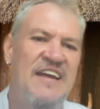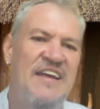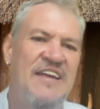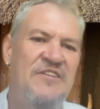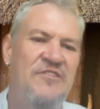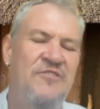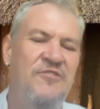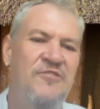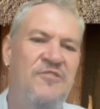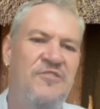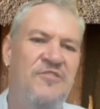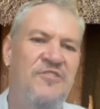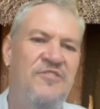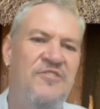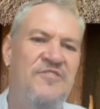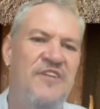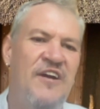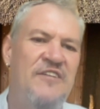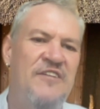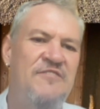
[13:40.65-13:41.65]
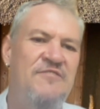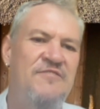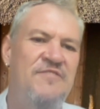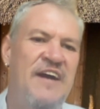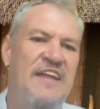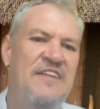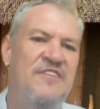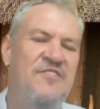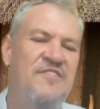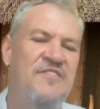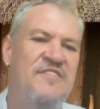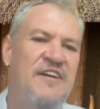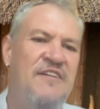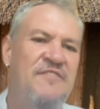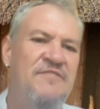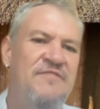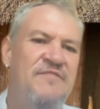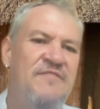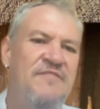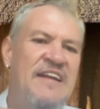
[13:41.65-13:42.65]
you you start to find
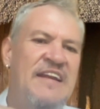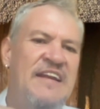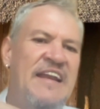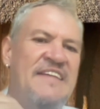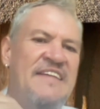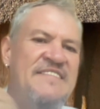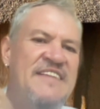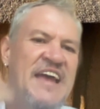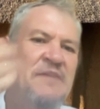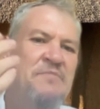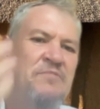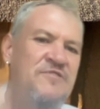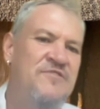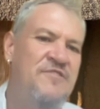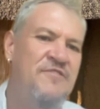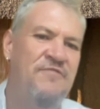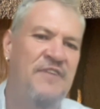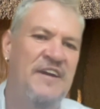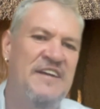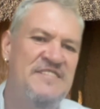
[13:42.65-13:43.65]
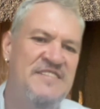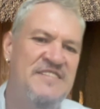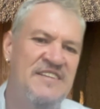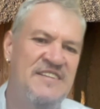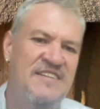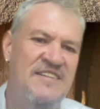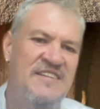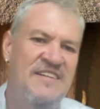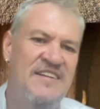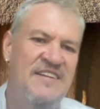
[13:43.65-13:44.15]
yourself less able to function